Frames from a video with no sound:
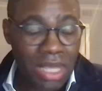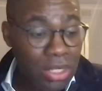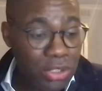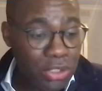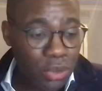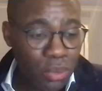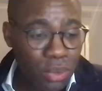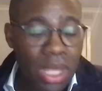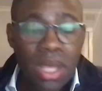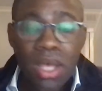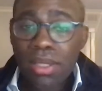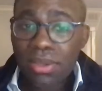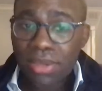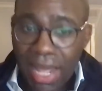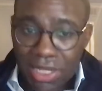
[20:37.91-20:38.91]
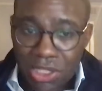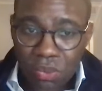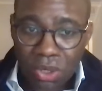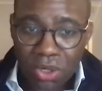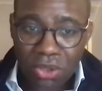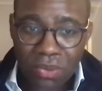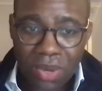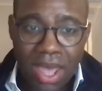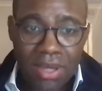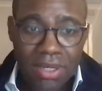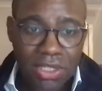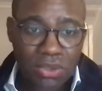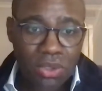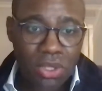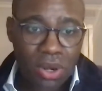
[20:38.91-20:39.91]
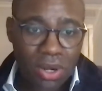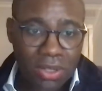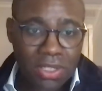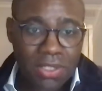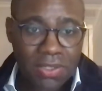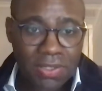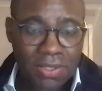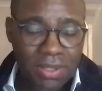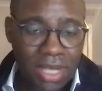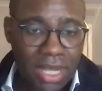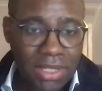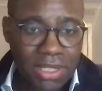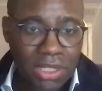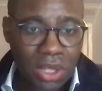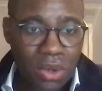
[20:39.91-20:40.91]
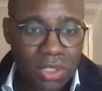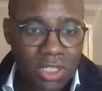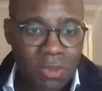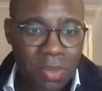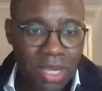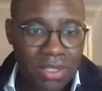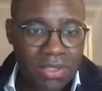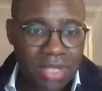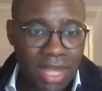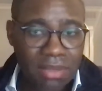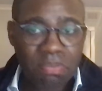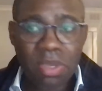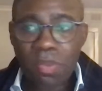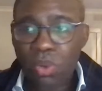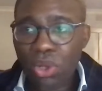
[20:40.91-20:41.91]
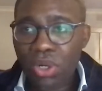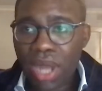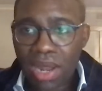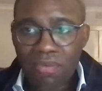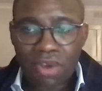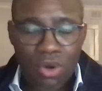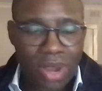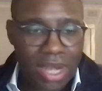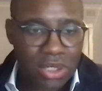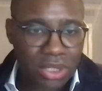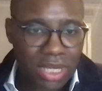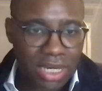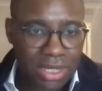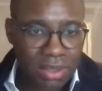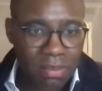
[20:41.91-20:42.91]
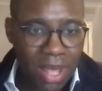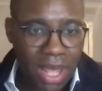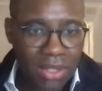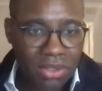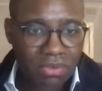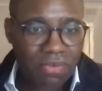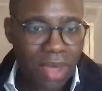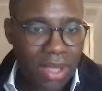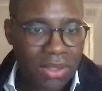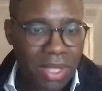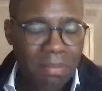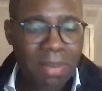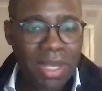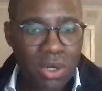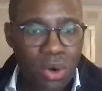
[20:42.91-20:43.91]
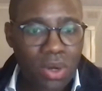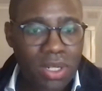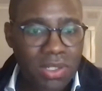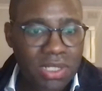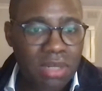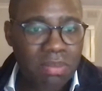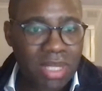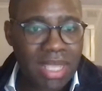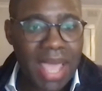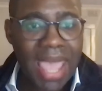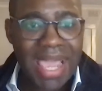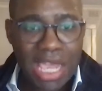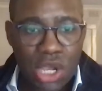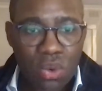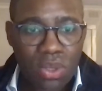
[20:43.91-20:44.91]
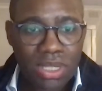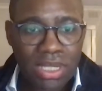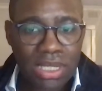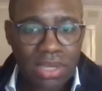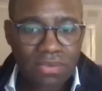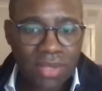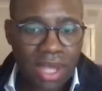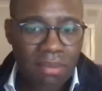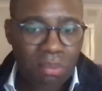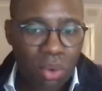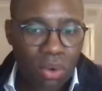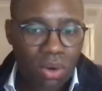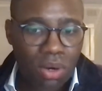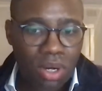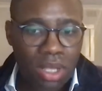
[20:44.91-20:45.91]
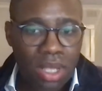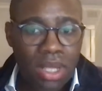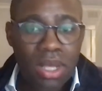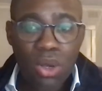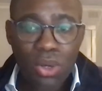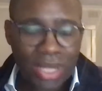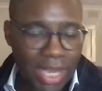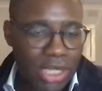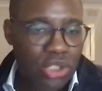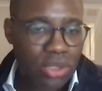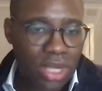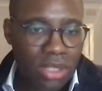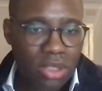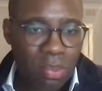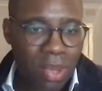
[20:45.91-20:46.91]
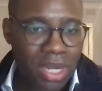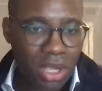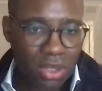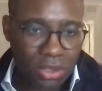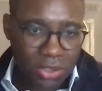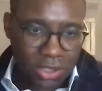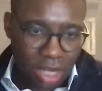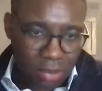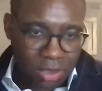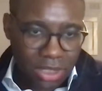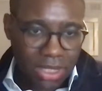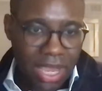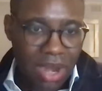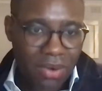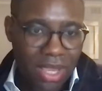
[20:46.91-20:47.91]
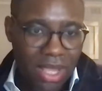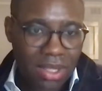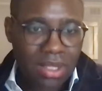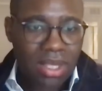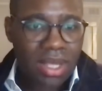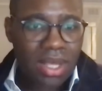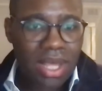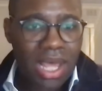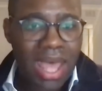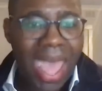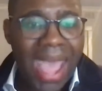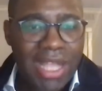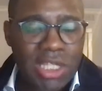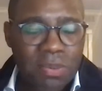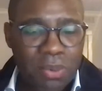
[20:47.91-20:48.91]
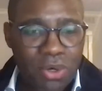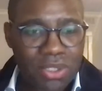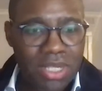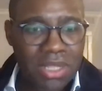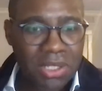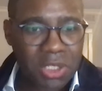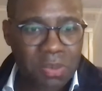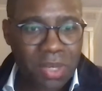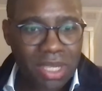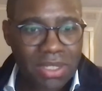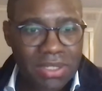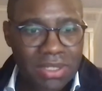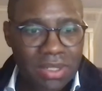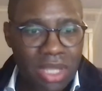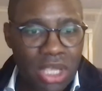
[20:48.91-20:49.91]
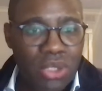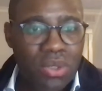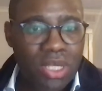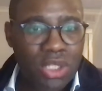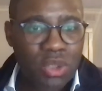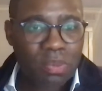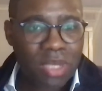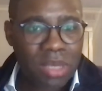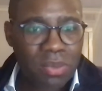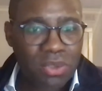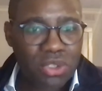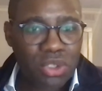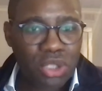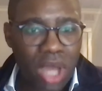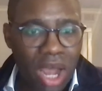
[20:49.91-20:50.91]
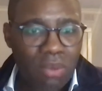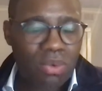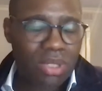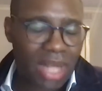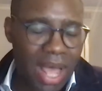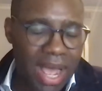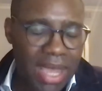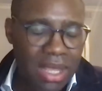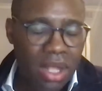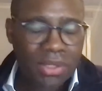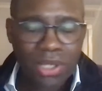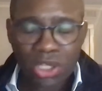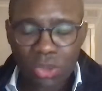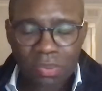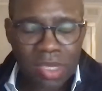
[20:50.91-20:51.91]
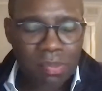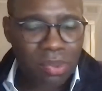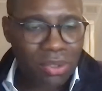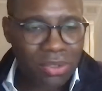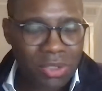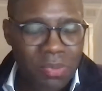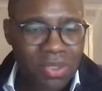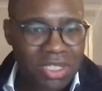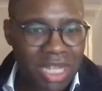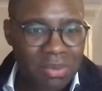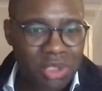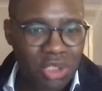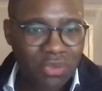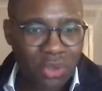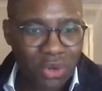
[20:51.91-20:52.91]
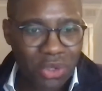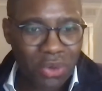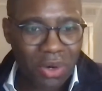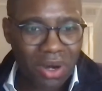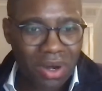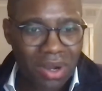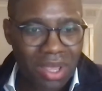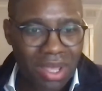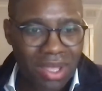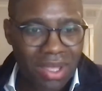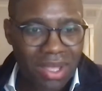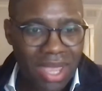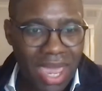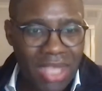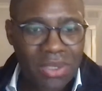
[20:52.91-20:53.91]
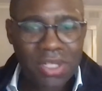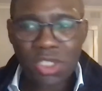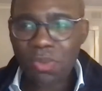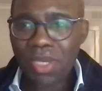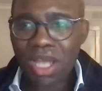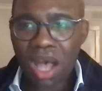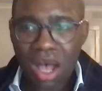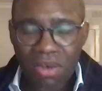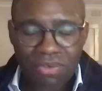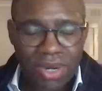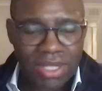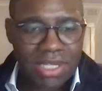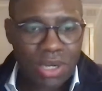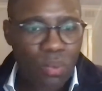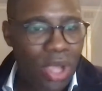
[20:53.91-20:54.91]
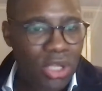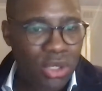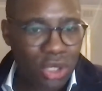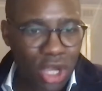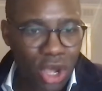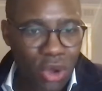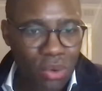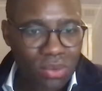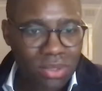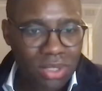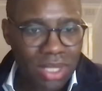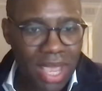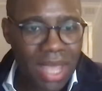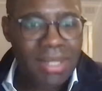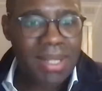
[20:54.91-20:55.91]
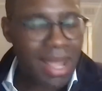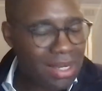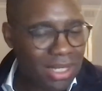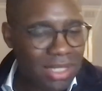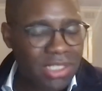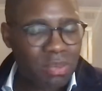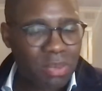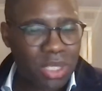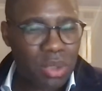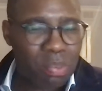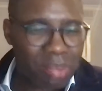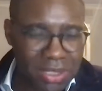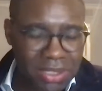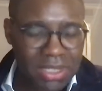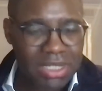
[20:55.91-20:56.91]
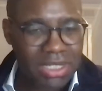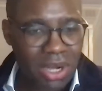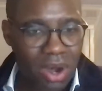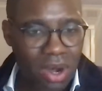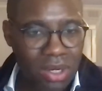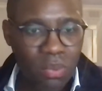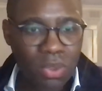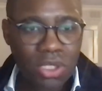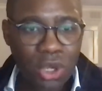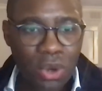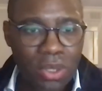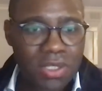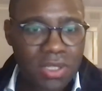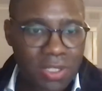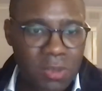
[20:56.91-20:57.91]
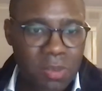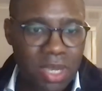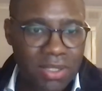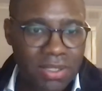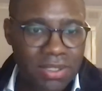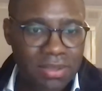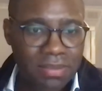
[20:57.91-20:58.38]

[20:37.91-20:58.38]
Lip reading: So that's one of the realities you'll learn in this technology space, that people are not very educated about the fact that minorities can be equally, if not more, occasionally, depending on the subject area, expert in this space. You need to be able to not rely on other people's perception of who you are, and you need to be confident in what you know, and that needs to be your business card when you go into this space.